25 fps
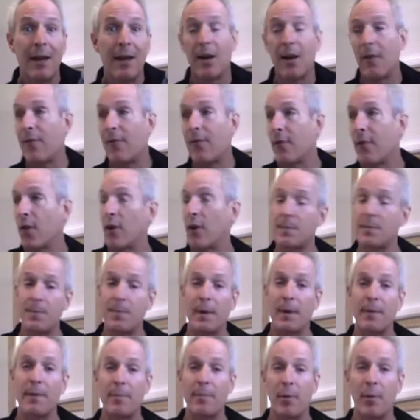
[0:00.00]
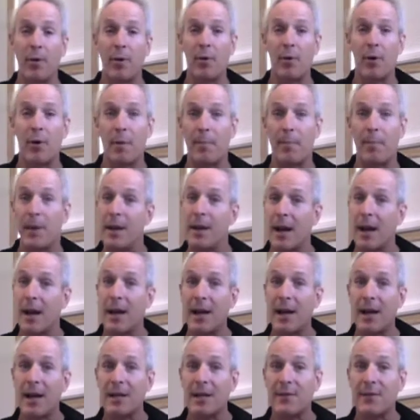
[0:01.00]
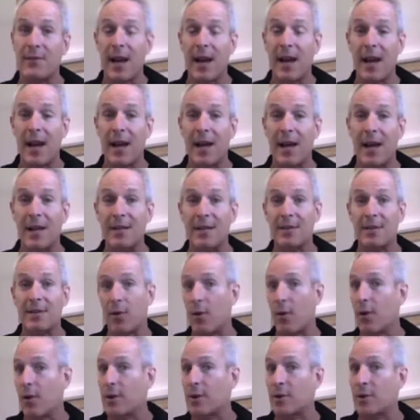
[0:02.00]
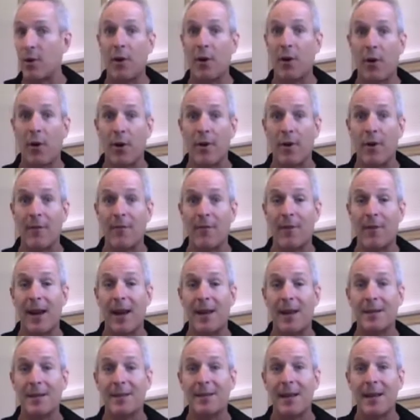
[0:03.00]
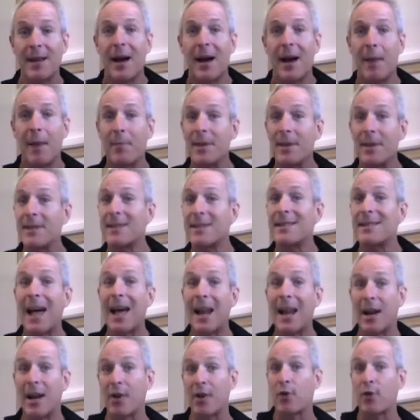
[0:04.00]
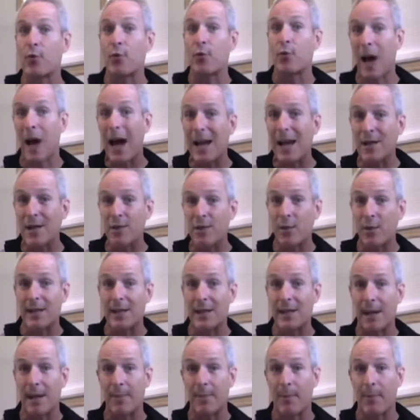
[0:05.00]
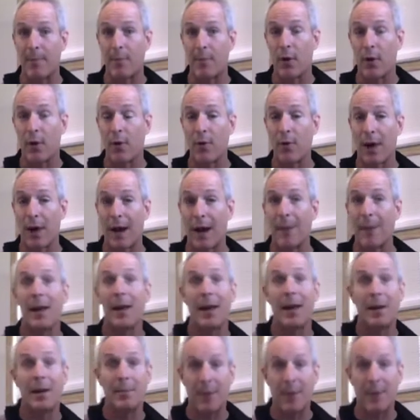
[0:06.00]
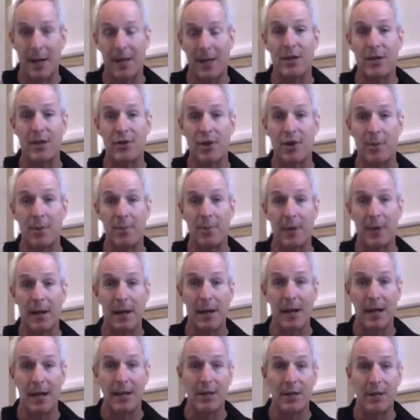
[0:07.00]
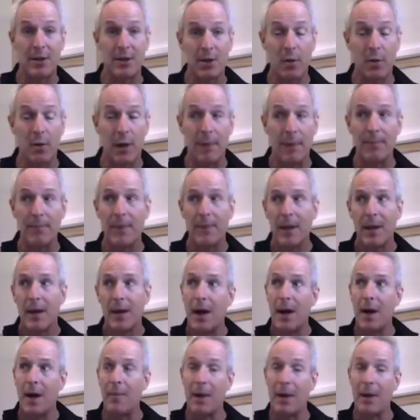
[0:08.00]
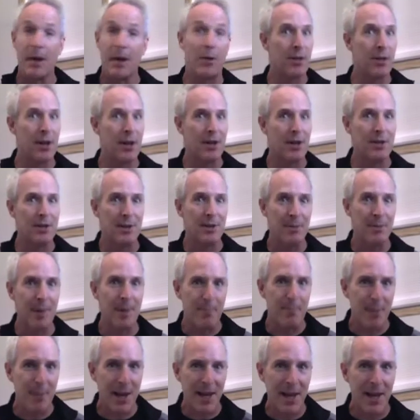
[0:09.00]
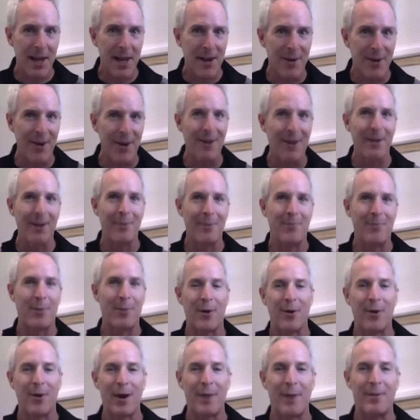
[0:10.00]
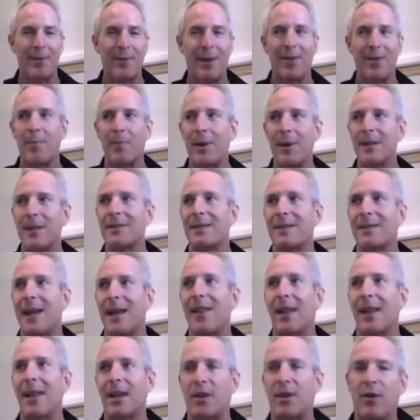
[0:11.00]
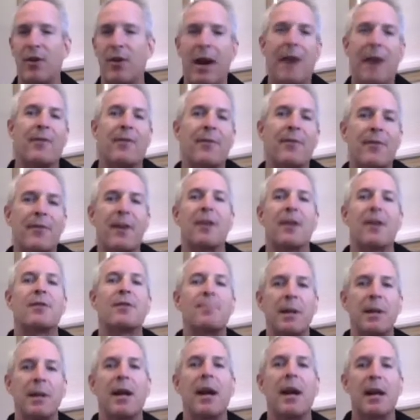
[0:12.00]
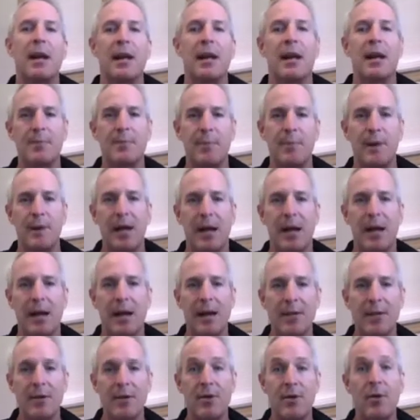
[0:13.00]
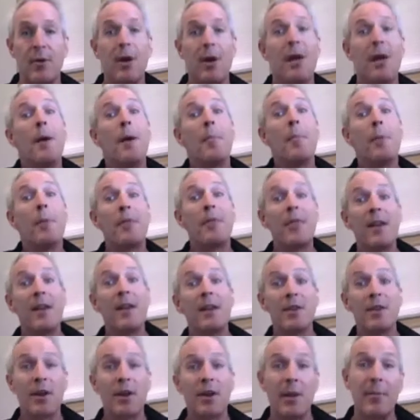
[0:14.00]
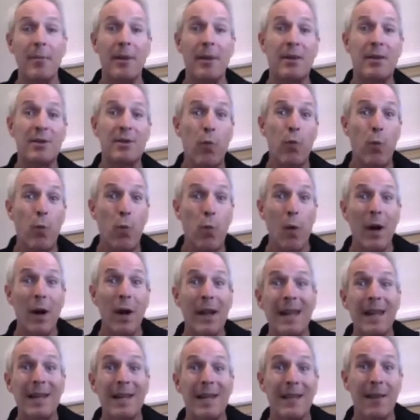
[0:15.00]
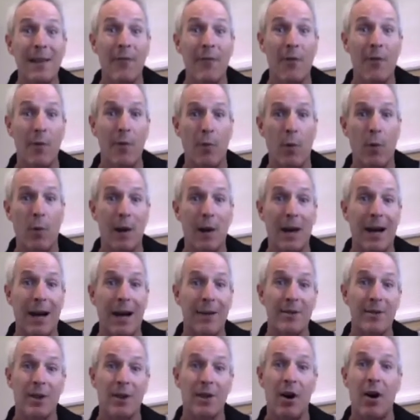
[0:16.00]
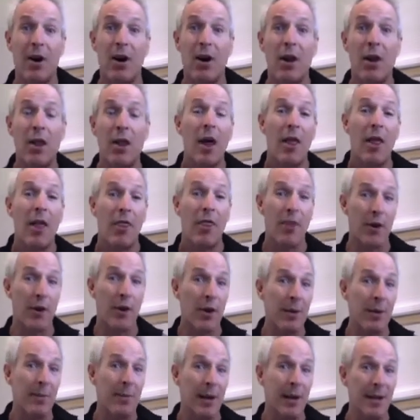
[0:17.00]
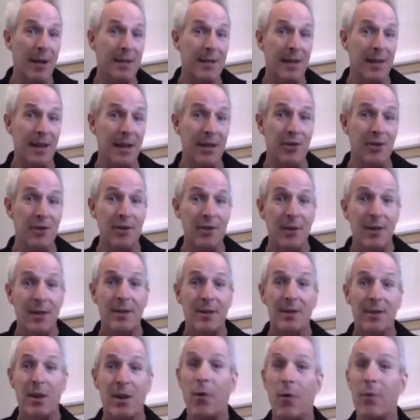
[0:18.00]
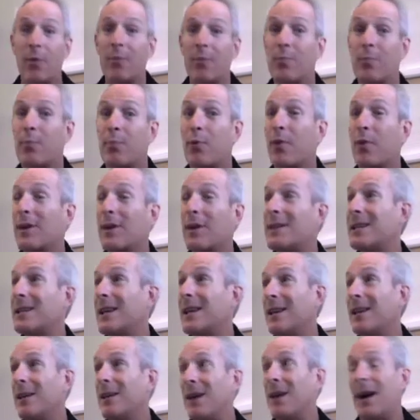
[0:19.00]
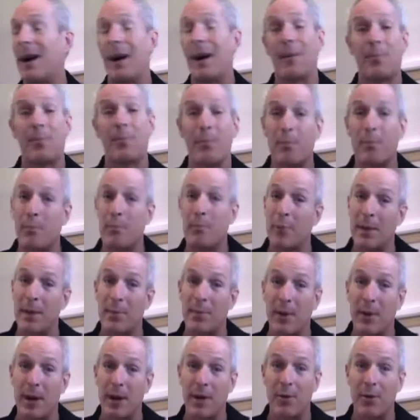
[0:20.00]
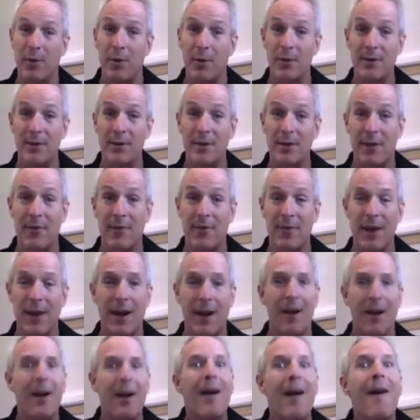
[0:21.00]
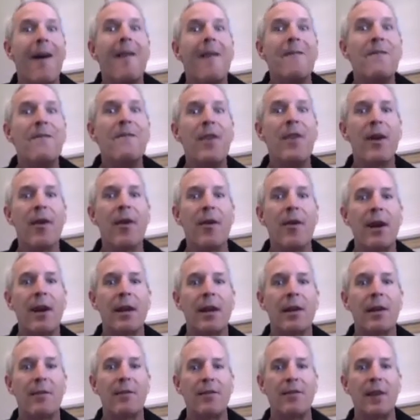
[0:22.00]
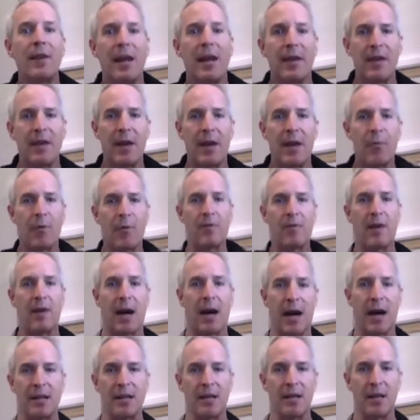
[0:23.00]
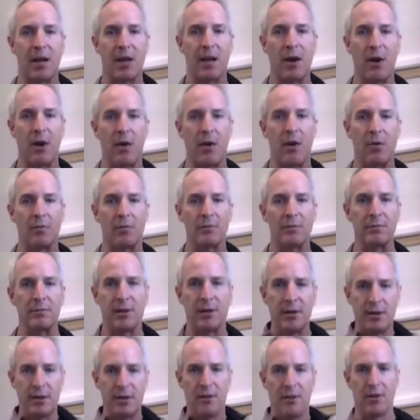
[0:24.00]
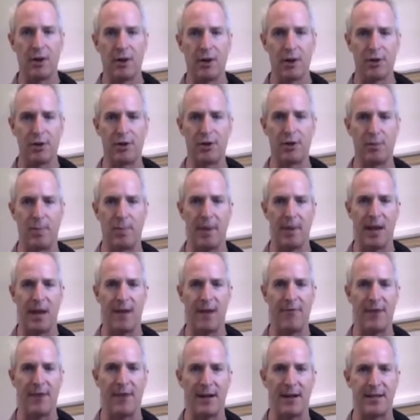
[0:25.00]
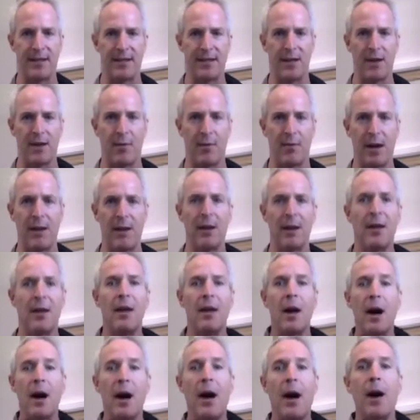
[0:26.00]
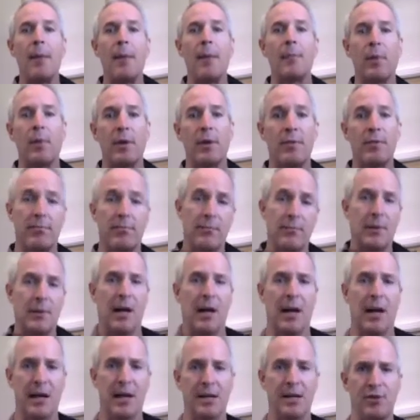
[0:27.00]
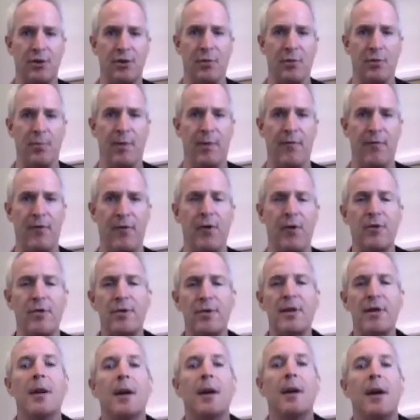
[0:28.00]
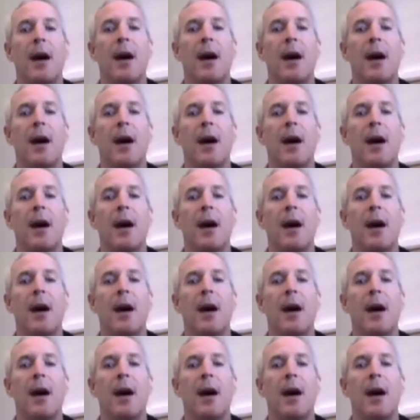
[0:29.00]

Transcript: For those people who are P90X fans or Tony Horton fans, this is not a graduate type of program. Anybody can jump in and do it. I don't think it's going to be a beginner program either, but it's not like you have to finish P90X, P90X2. But these are going to be 20 different workouts, all 30 minutes each. So pretty cool stuff there. Very convenient. Then we've got, a little Superman effect there, right? With superfoods.